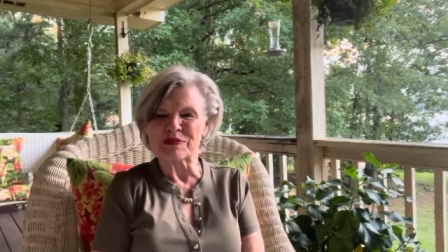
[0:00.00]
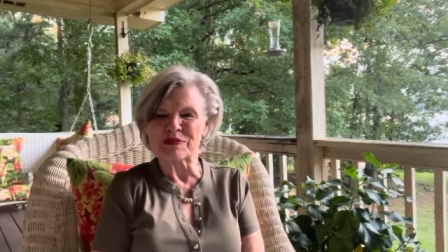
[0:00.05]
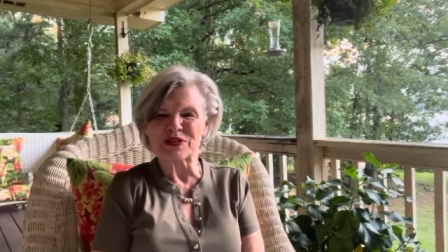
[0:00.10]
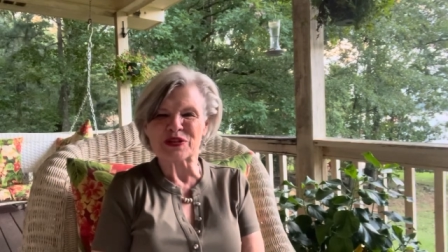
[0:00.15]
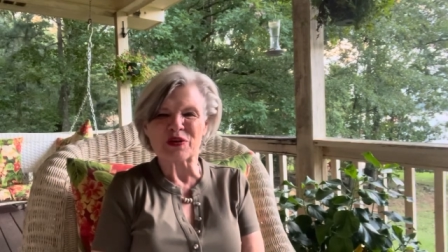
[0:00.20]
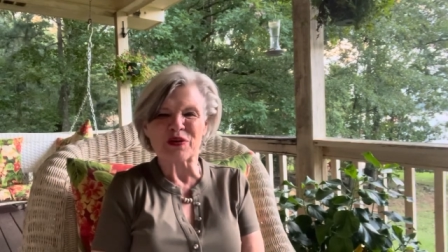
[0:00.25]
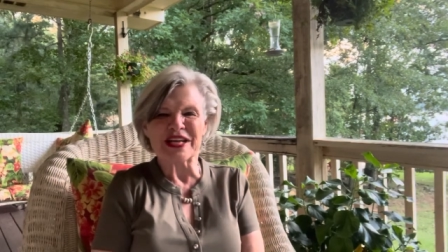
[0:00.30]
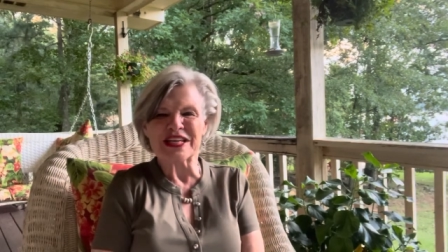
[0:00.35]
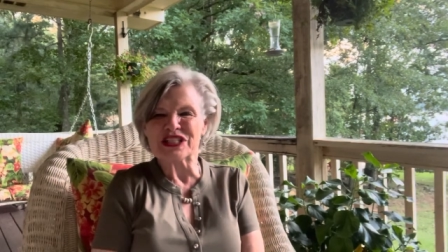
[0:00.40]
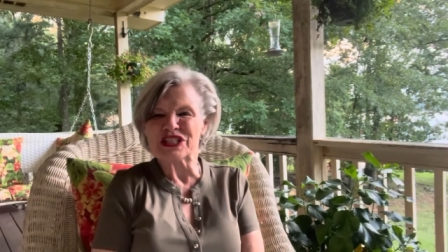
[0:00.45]
So
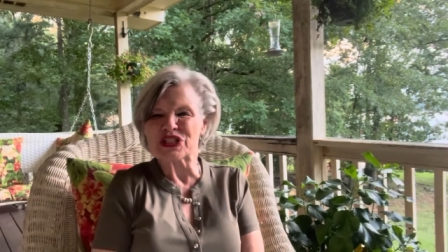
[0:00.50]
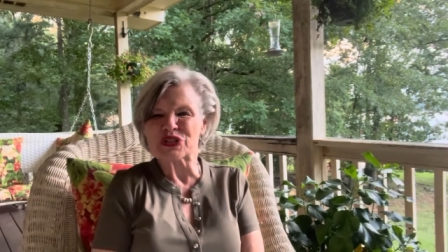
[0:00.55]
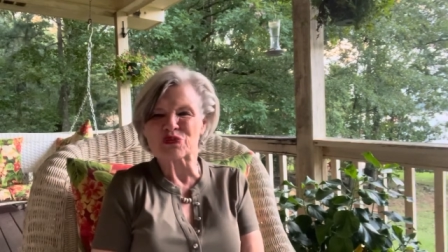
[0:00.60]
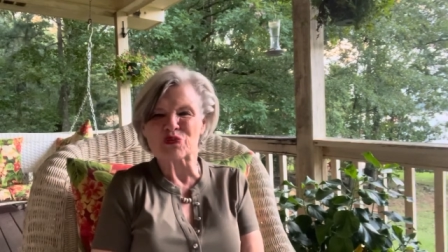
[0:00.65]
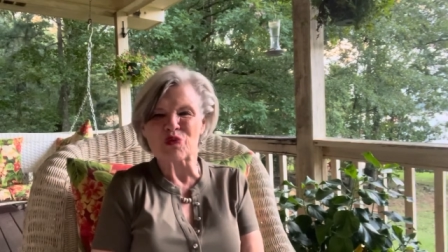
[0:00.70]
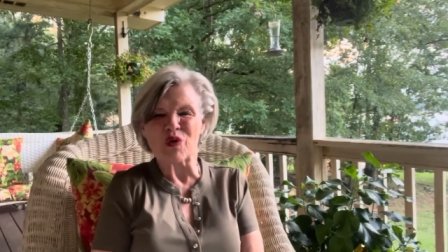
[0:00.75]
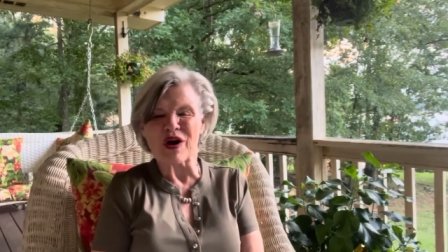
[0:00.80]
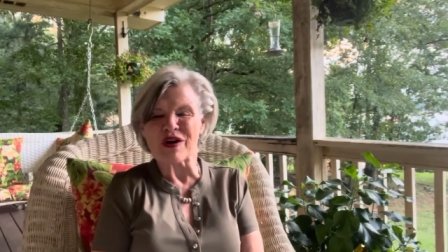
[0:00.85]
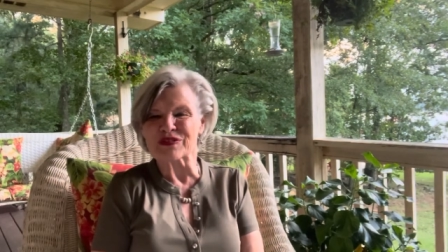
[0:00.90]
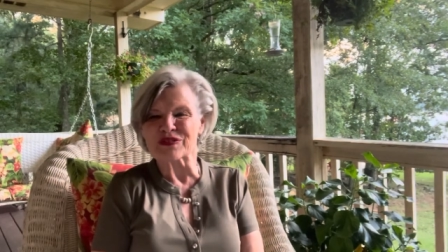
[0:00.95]
he just
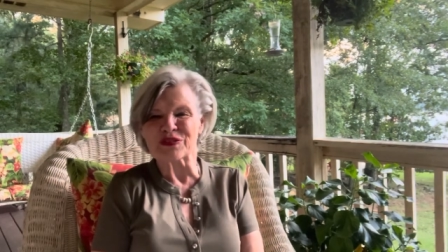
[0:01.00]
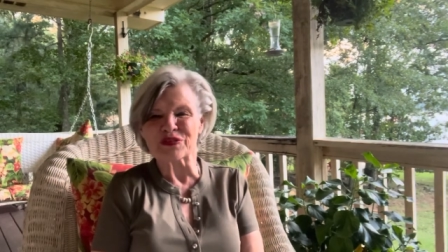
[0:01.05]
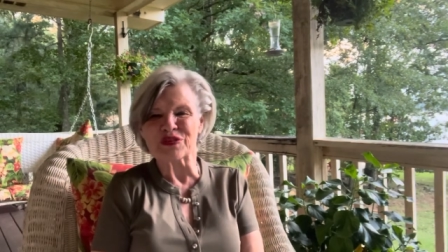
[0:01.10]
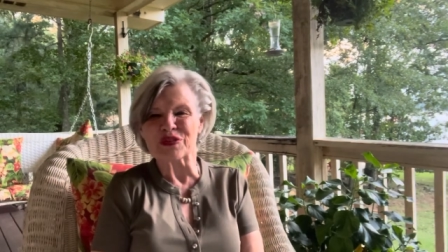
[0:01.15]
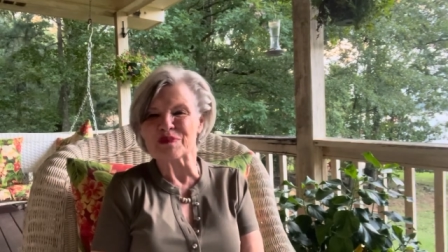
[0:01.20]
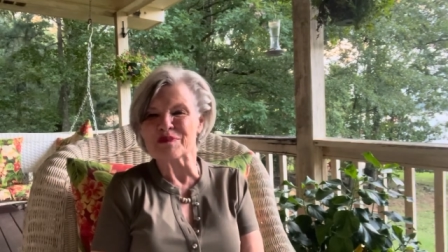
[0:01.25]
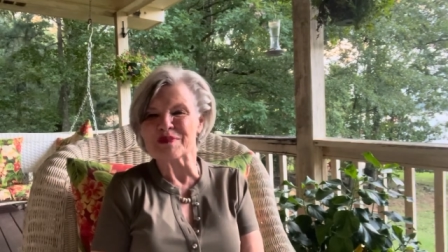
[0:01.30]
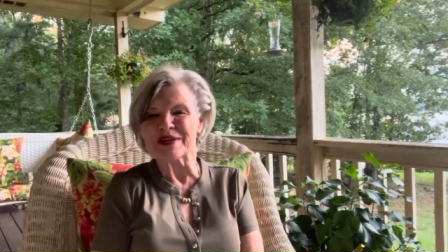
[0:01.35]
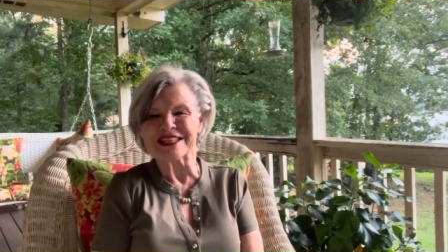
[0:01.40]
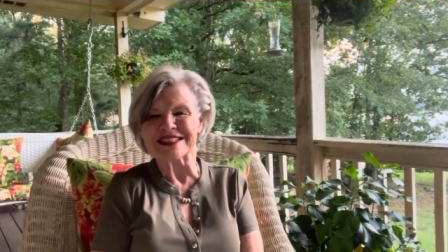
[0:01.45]
walked through
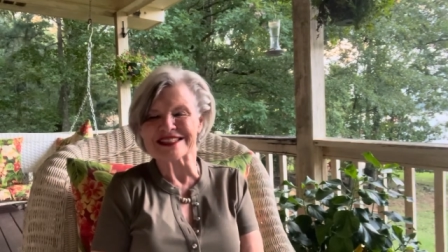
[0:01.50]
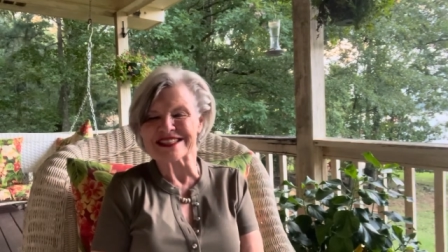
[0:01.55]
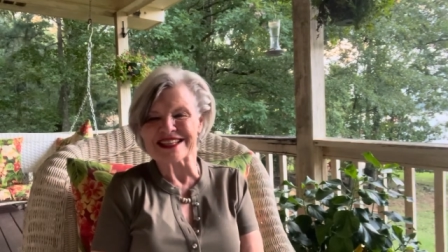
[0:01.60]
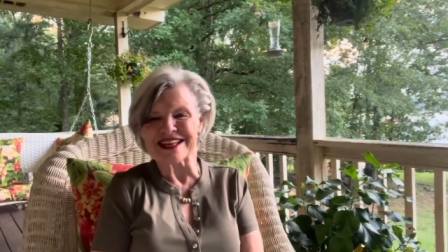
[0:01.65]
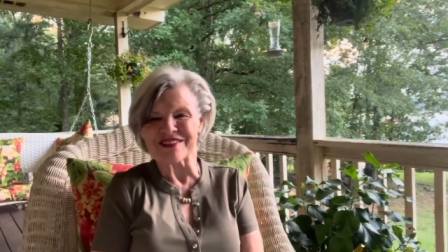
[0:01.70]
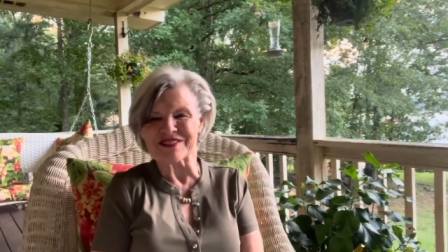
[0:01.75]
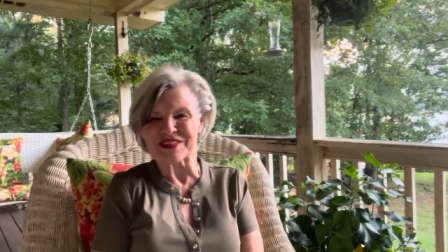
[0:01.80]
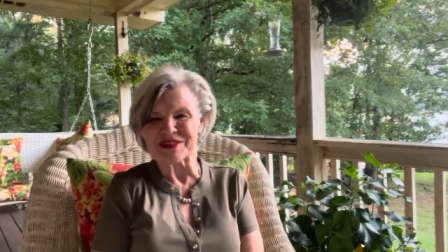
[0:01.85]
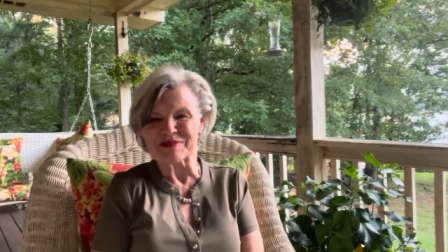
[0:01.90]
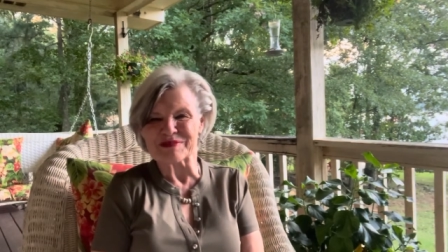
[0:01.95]
the midst
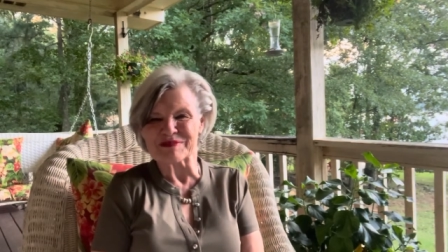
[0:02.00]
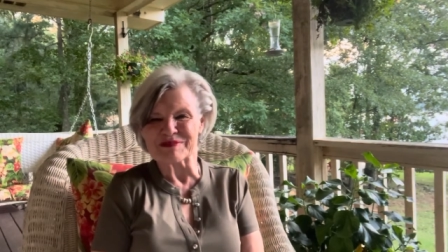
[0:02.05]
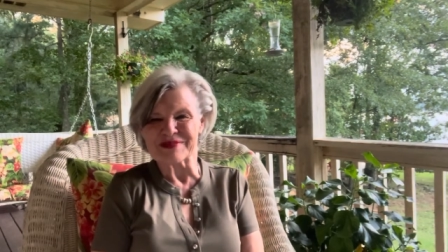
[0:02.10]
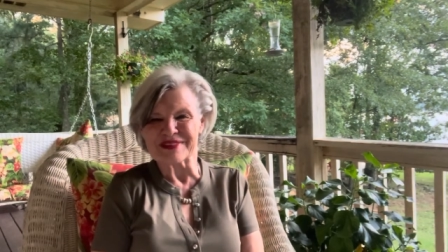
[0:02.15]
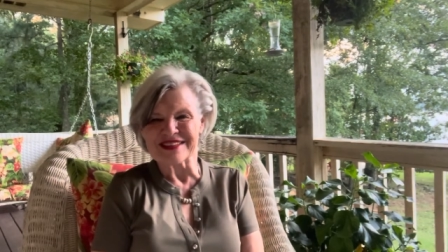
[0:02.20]
of them.